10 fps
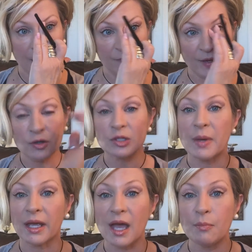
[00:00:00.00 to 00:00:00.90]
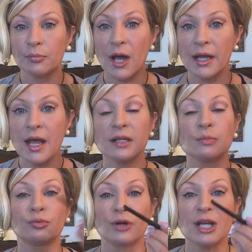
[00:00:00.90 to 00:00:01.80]
Fingers pick up product,
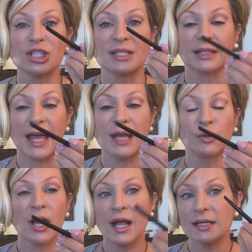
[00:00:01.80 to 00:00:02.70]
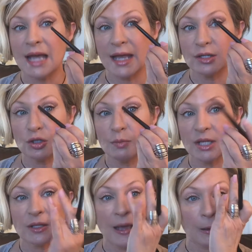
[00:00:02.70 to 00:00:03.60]
brushes lay product. I had too
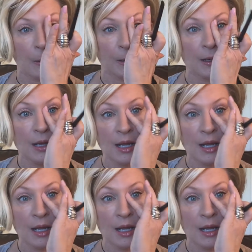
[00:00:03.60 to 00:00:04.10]
much in that corner.